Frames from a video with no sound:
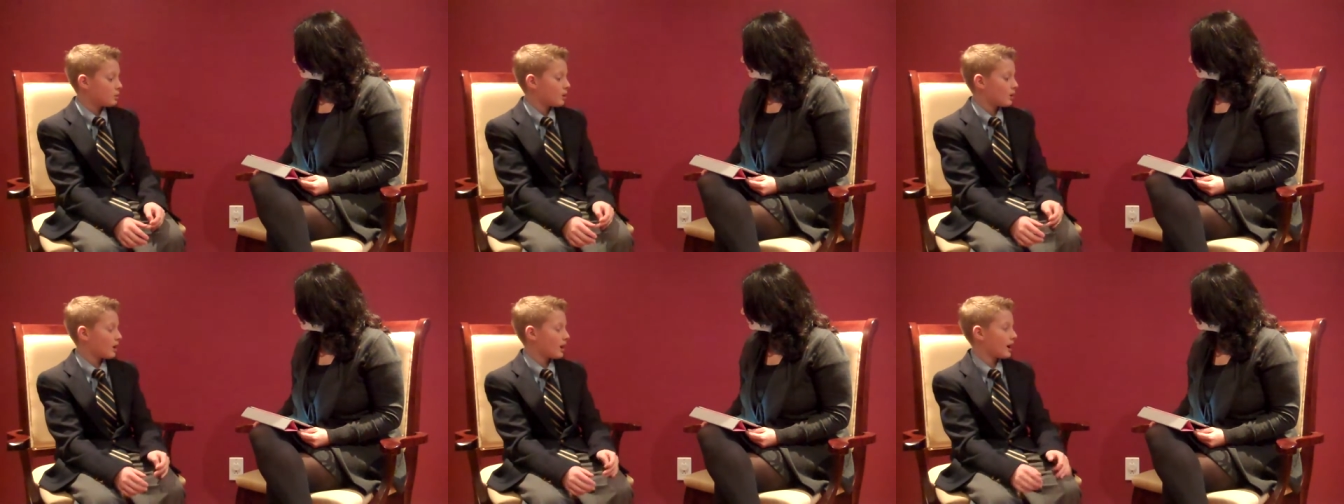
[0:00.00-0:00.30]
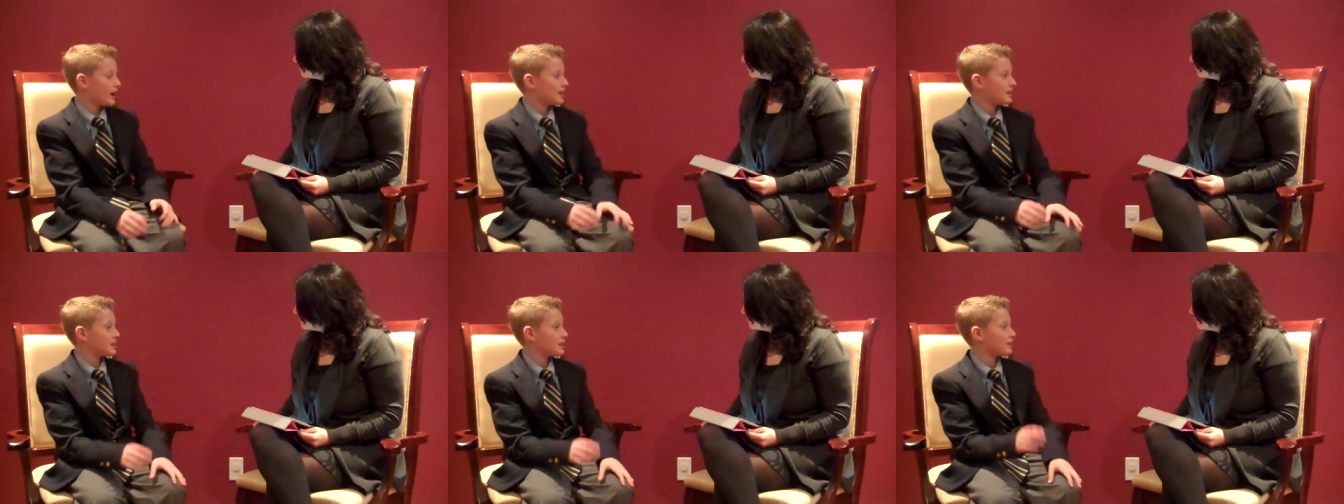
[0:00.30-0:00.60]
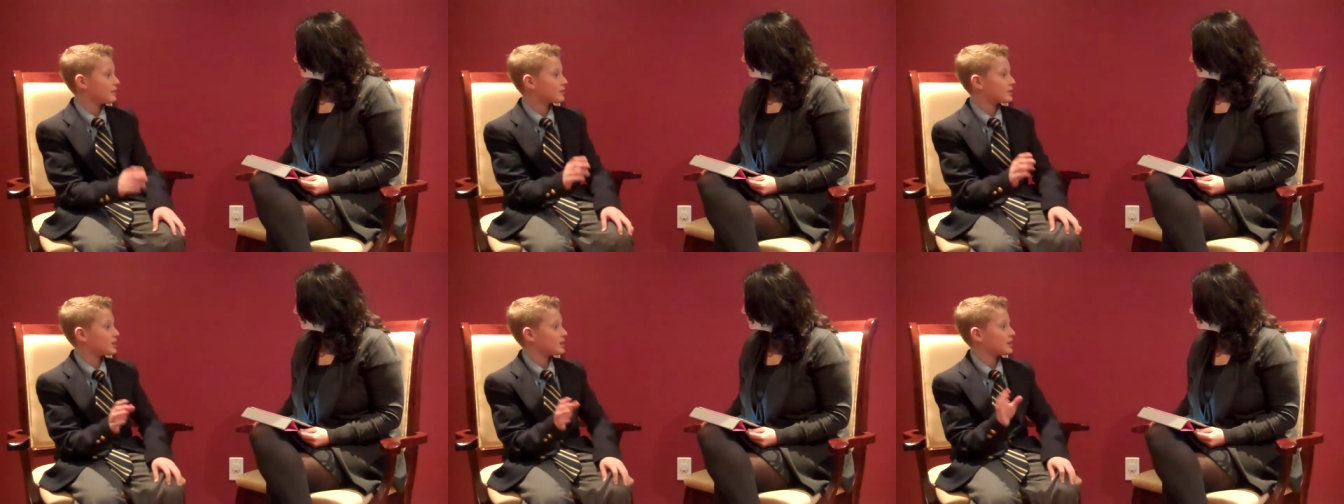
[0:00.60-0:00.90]
Well, I
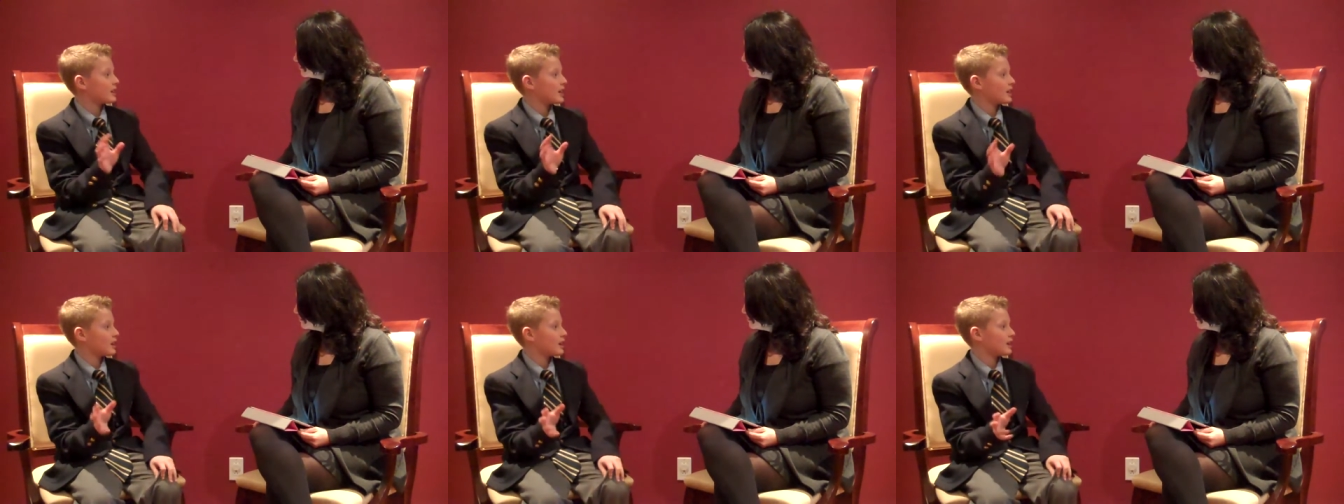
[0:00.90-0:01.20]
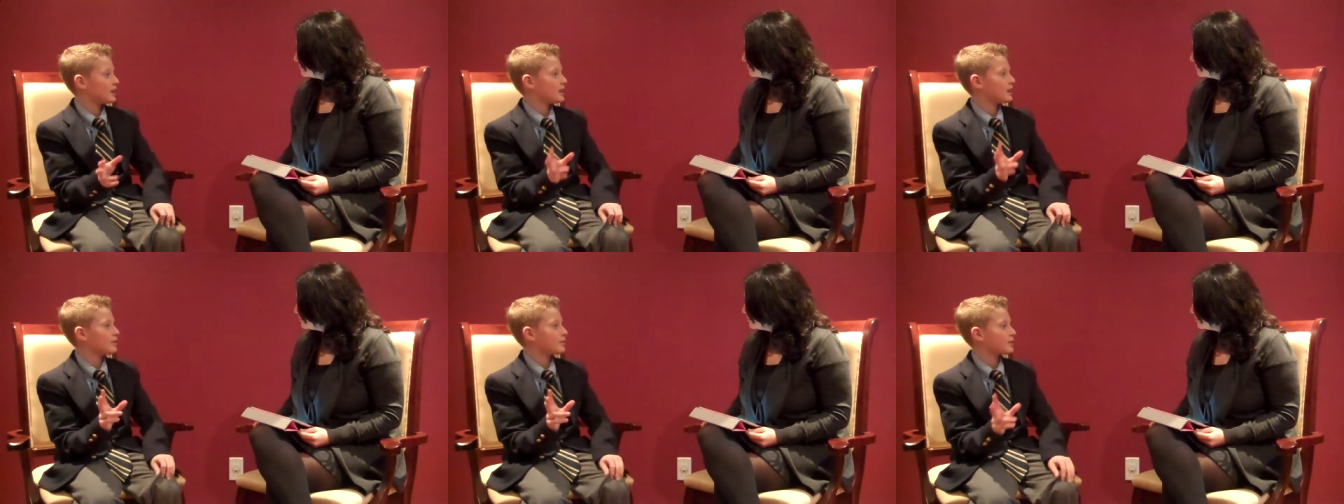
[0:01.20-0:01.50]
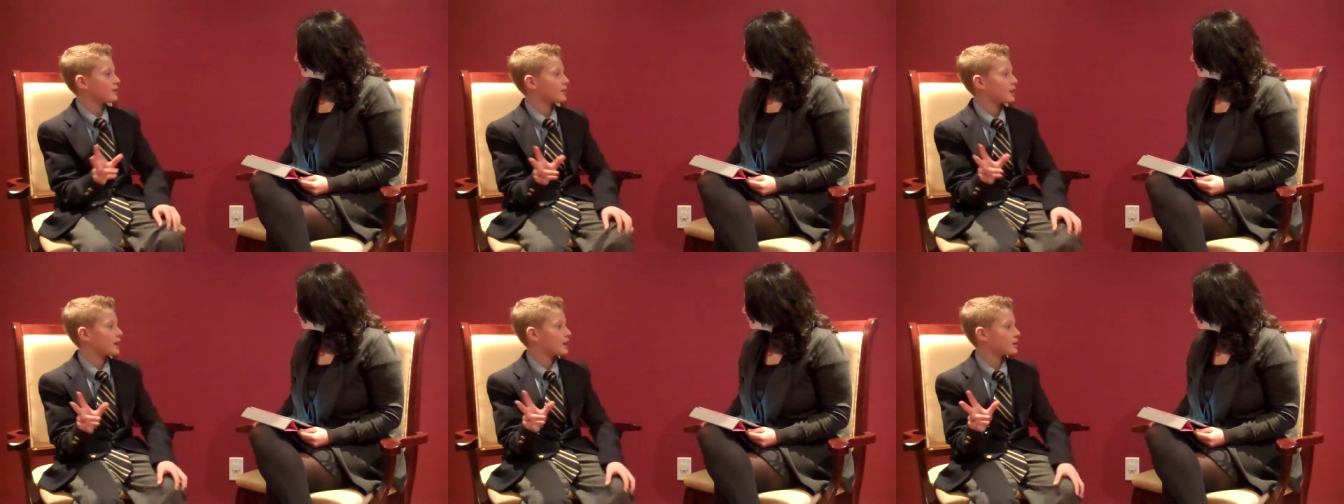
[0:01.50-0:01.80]
leave
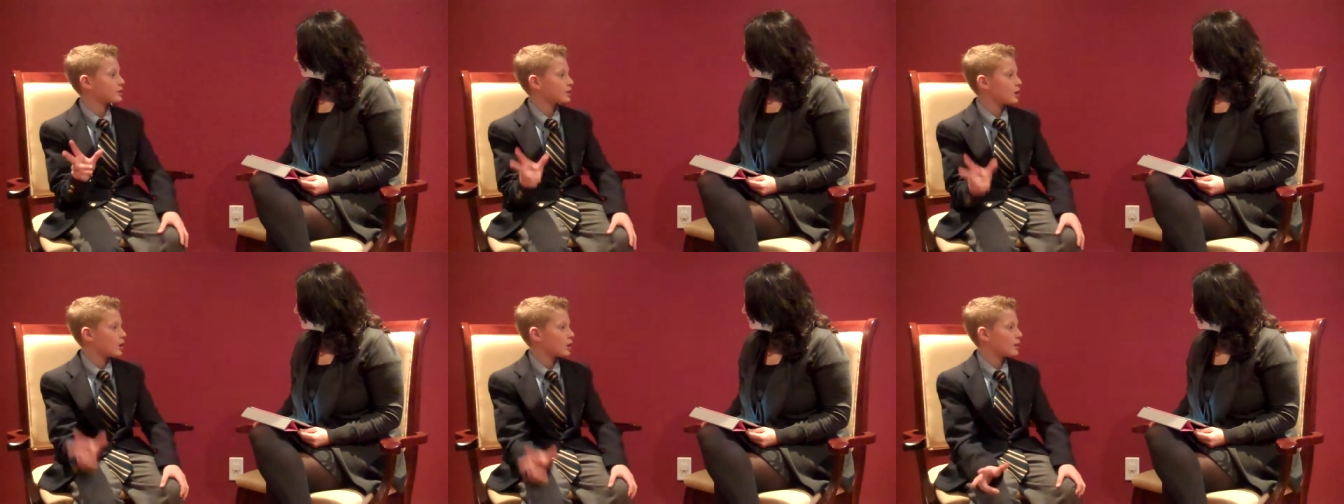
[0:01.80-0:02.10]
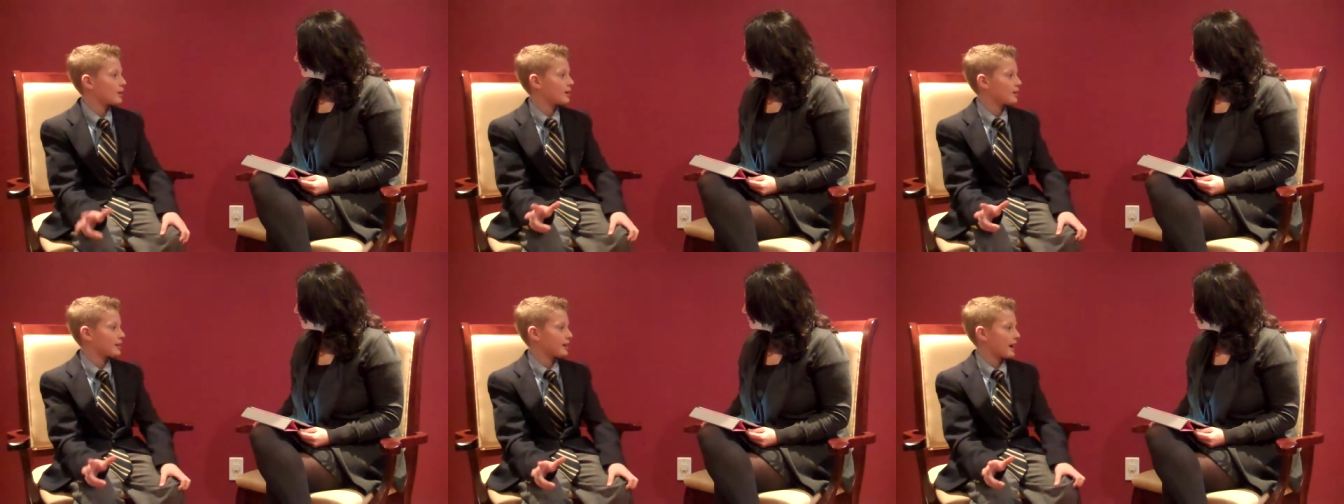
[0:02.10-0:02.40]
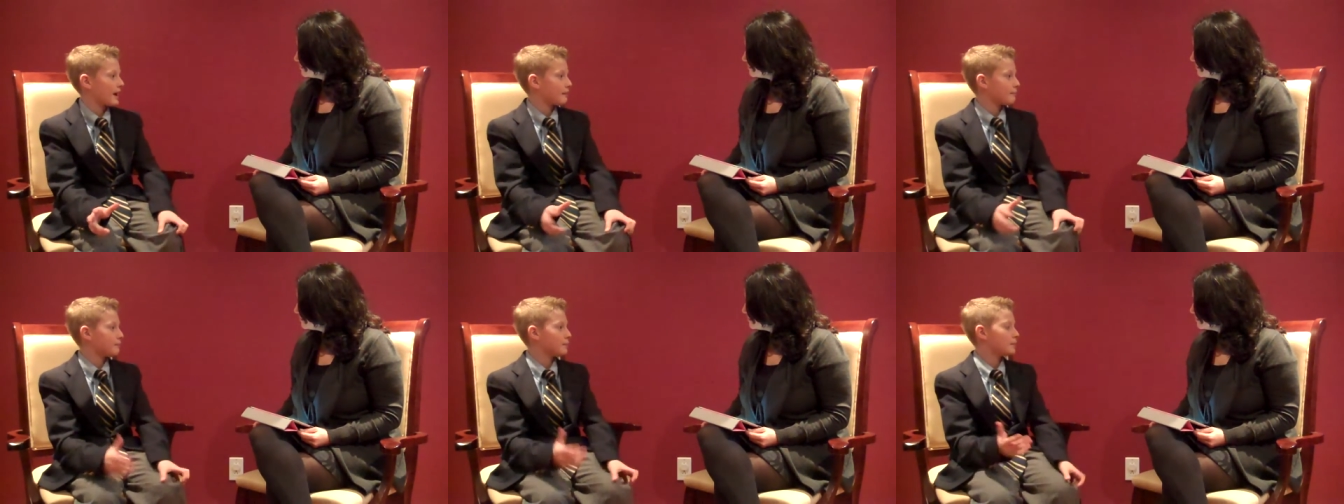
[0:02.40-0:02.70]
containers all around
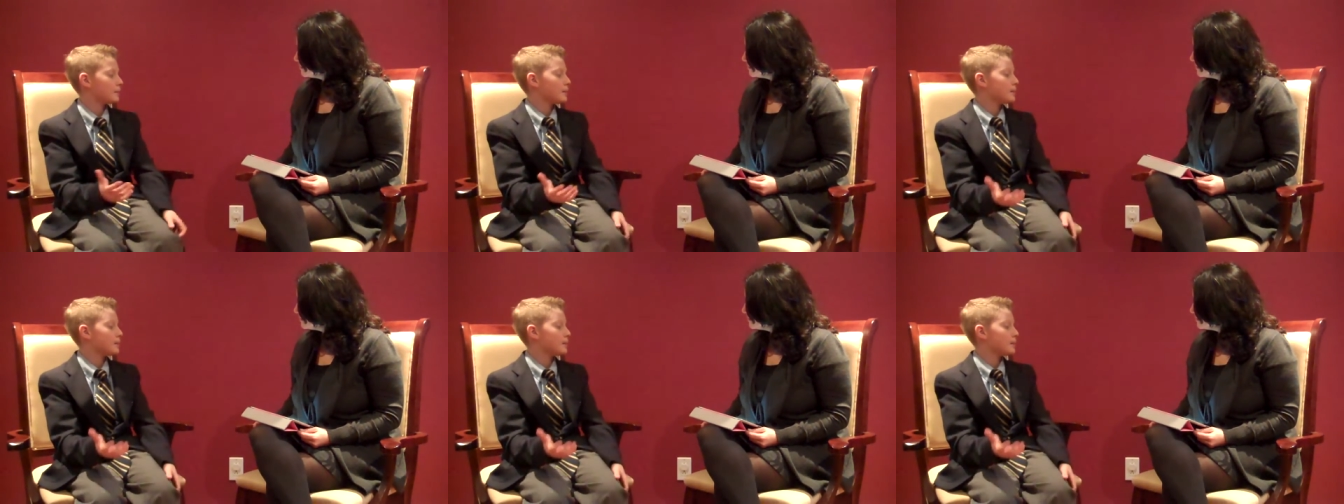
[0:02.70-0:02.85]
camp,